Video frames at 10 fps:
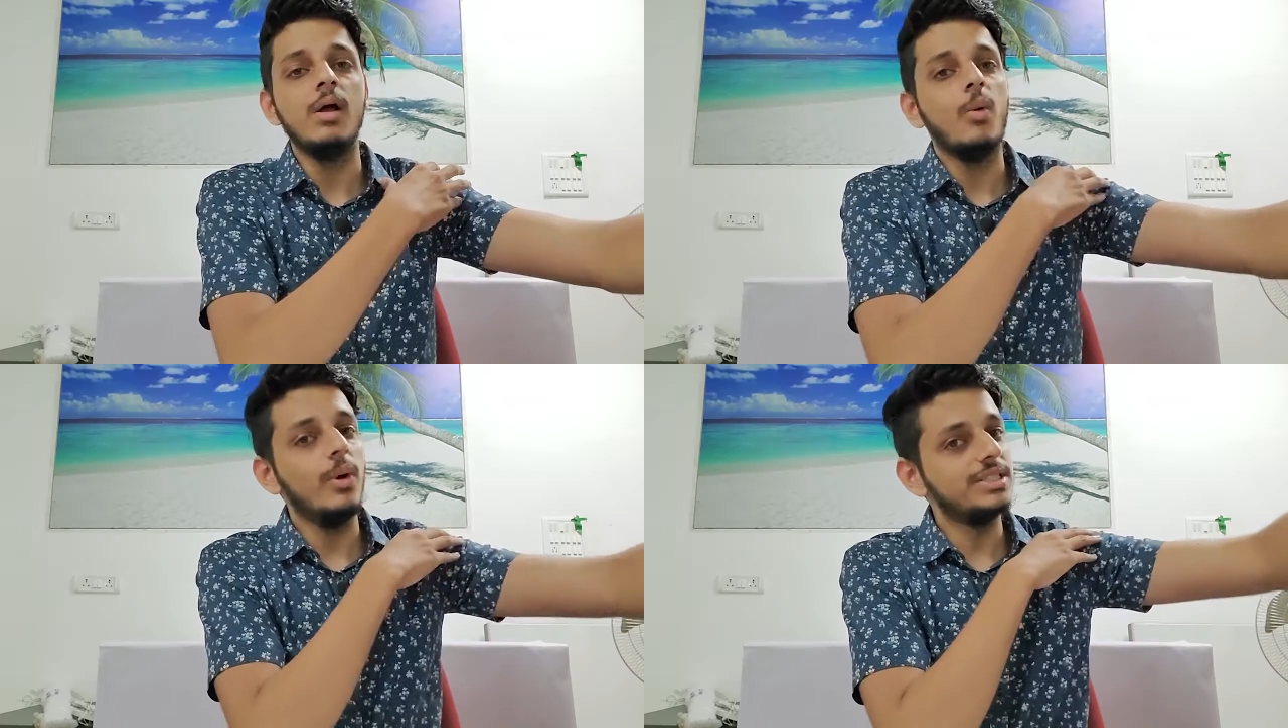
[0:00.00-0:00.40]

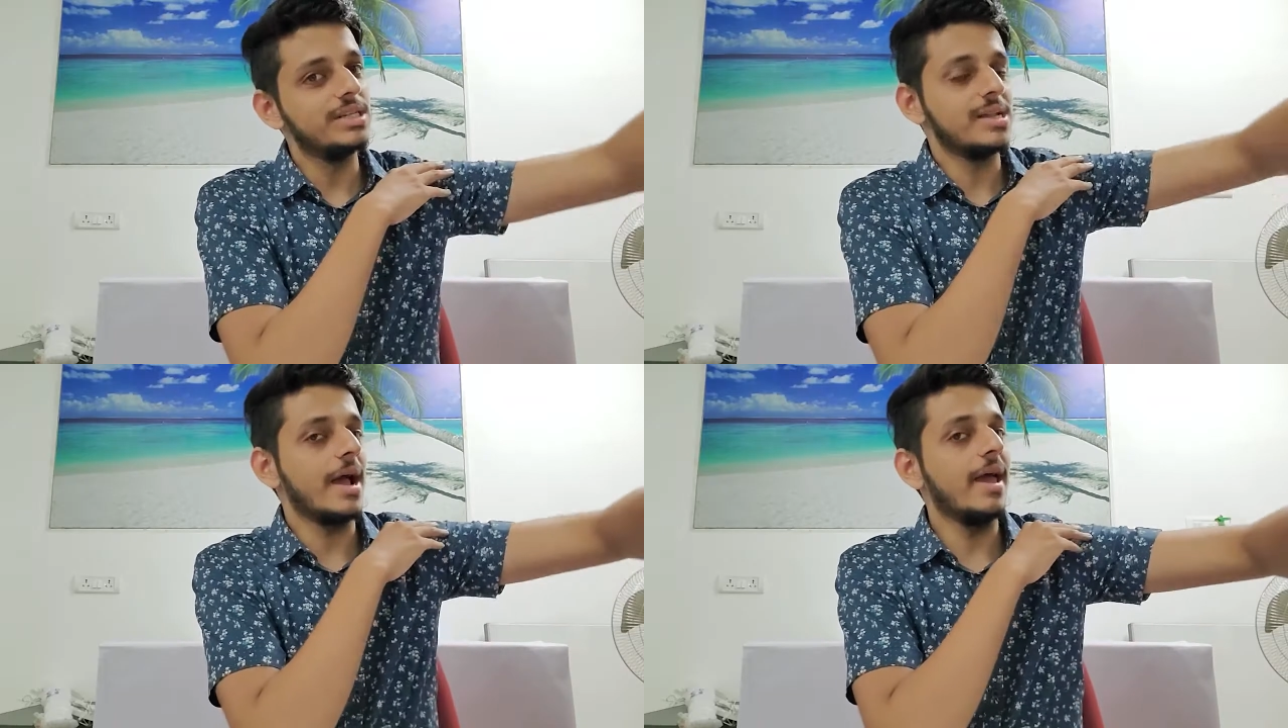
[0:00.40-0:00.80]
which
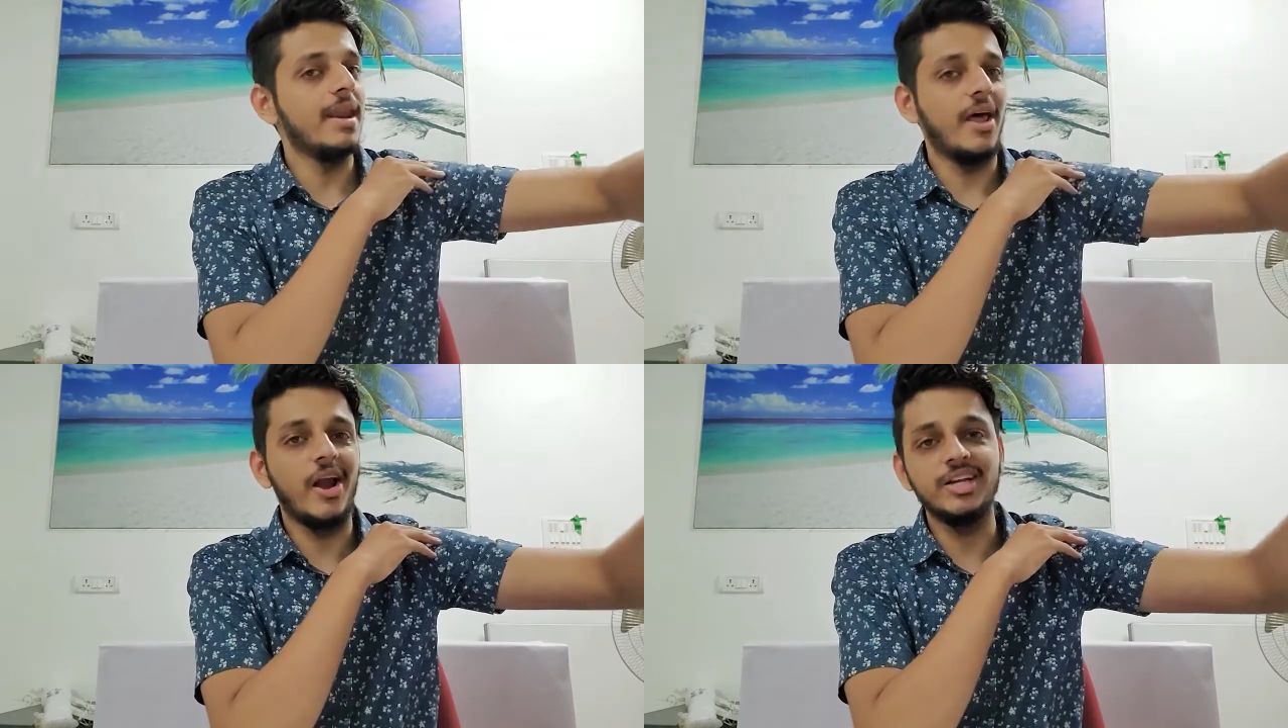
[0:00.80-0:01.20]
is again
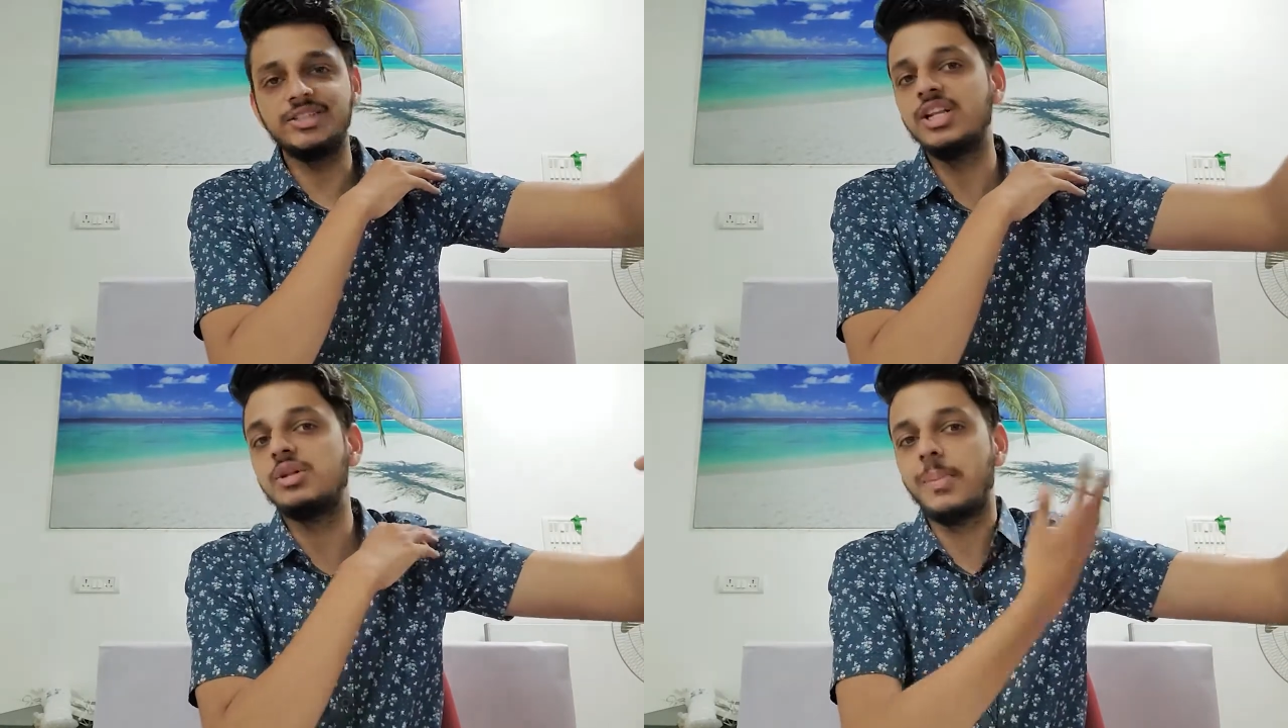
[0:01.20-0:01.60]
an
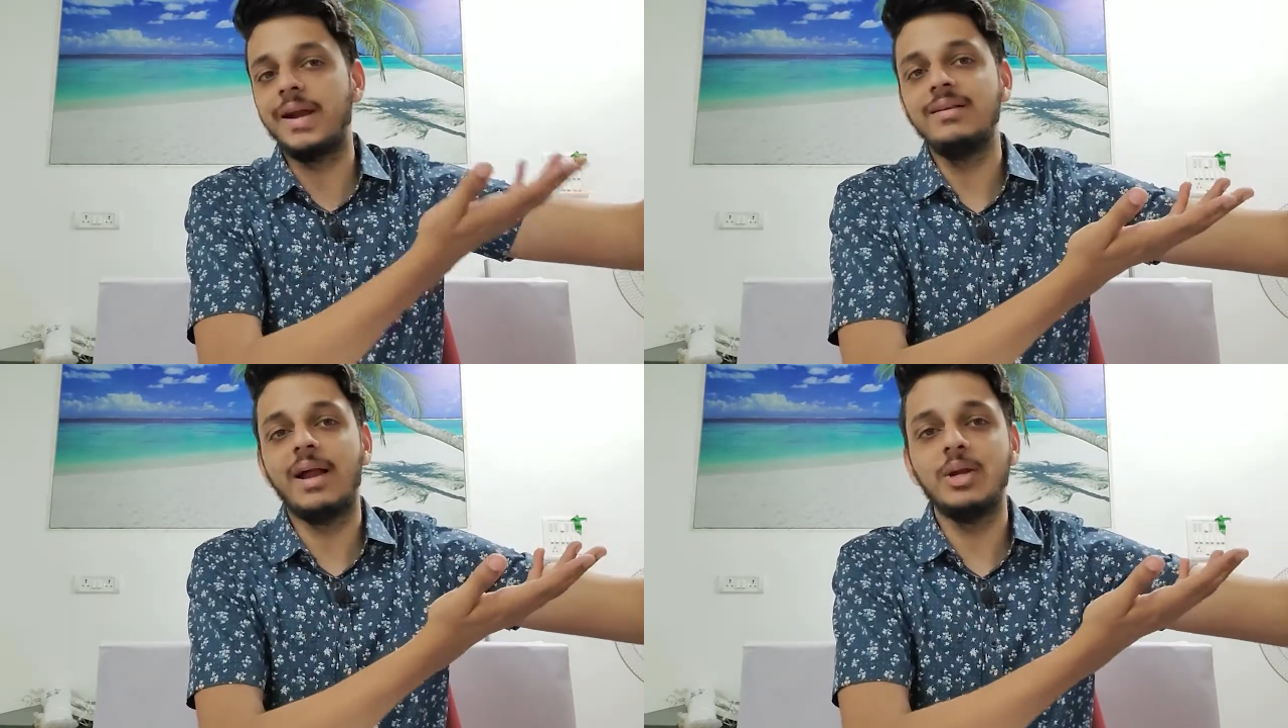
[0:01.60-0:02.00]
additional
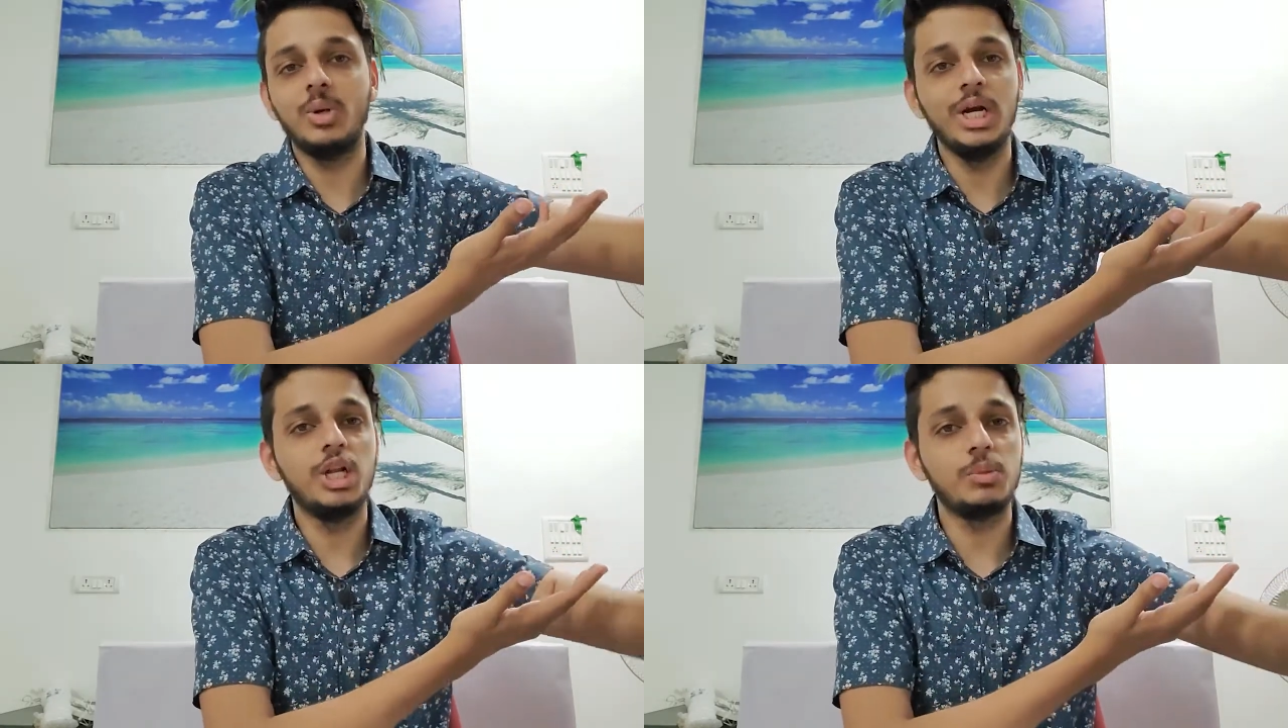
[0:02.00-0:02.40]
spend that you
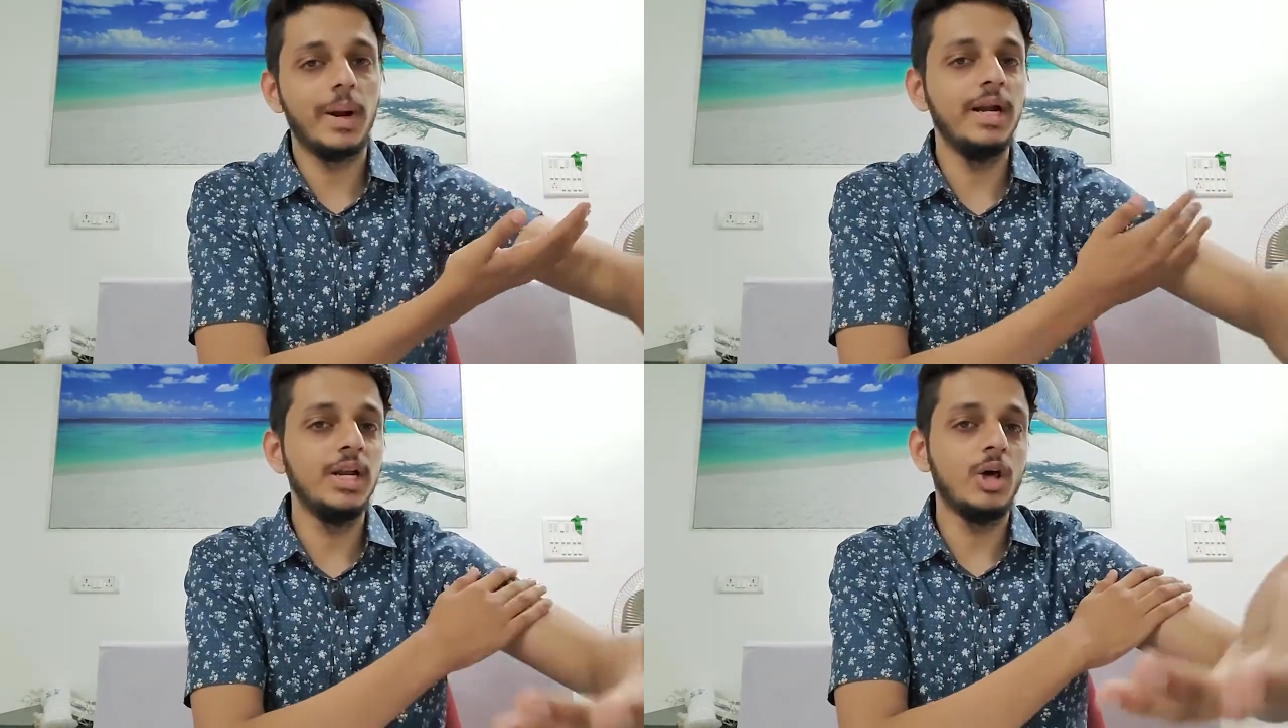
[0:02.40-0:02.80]
need to
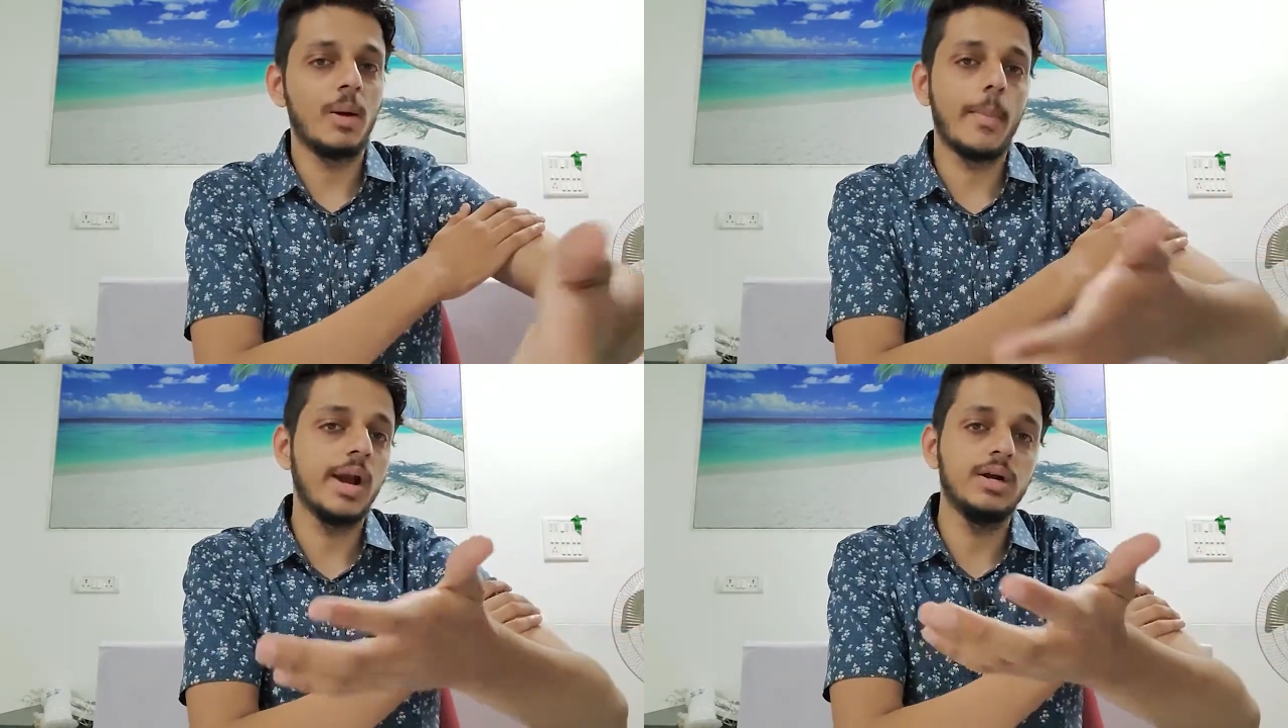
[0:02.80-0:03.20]
spend in your
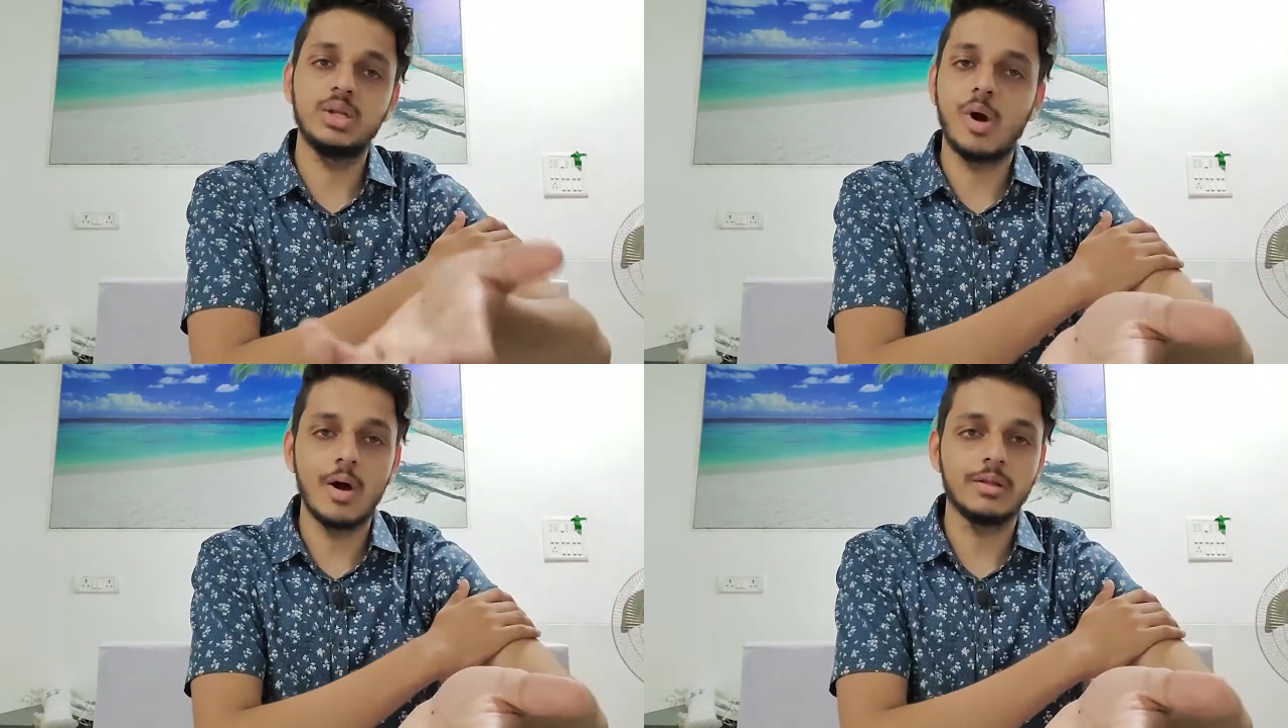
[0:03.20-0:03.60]
apparatus
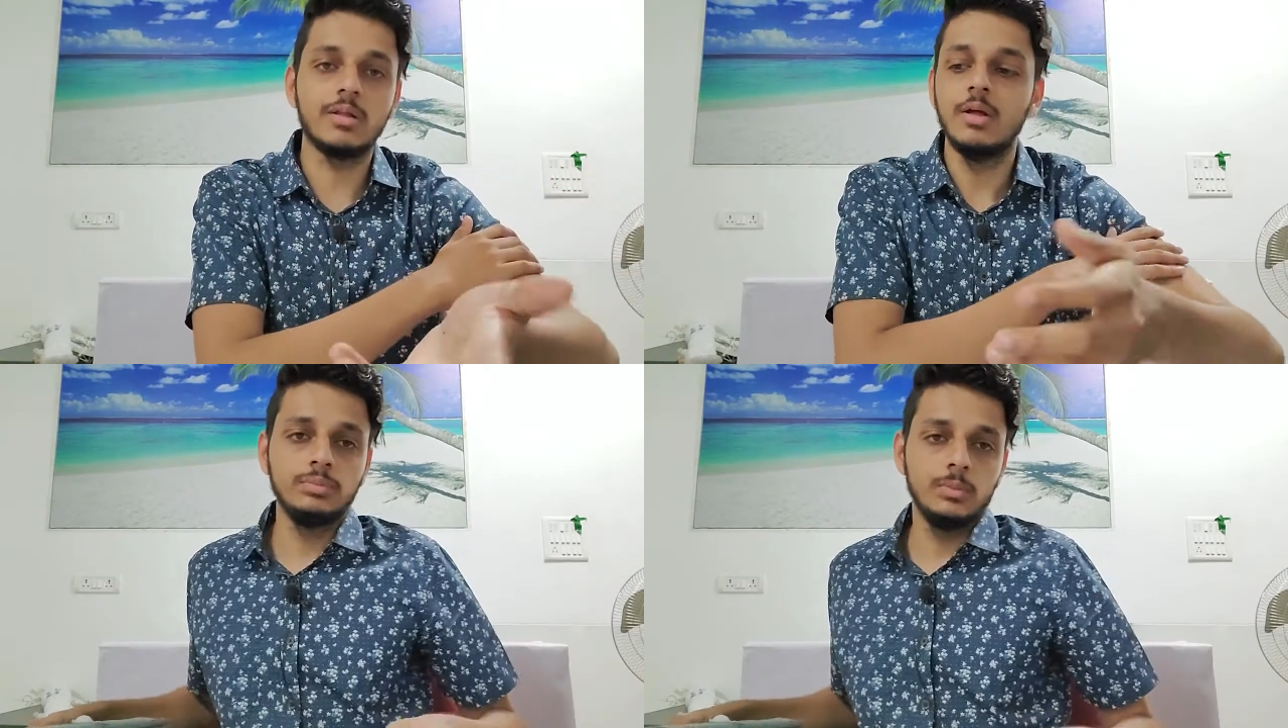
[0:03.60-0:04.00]
cost.